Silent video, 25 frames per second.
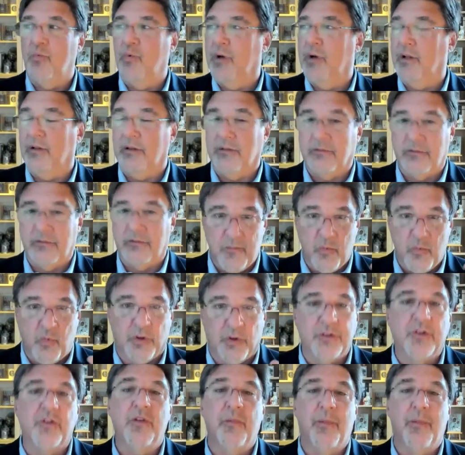we'll,
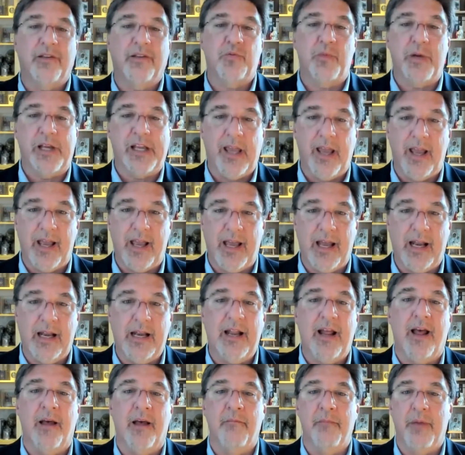we'll do the best we
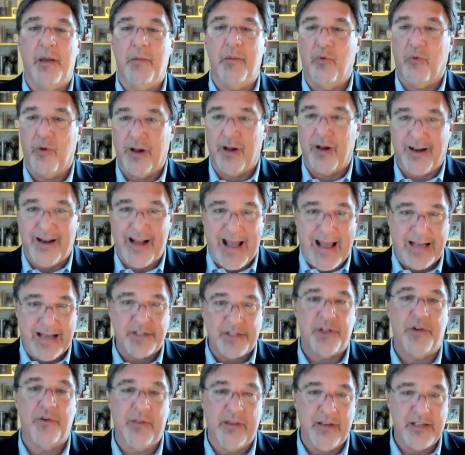can, and maybe we're not going to
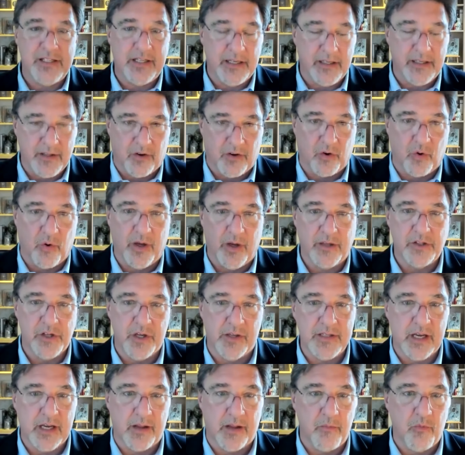ask you these detailed
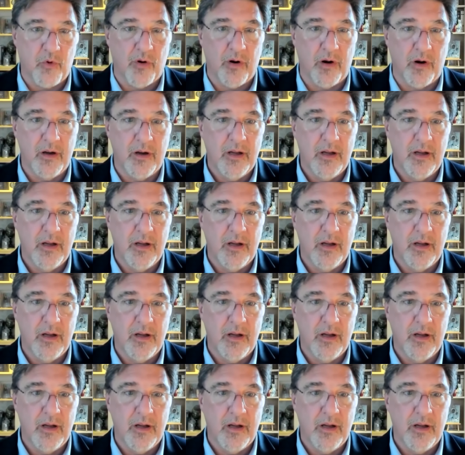questions anymore.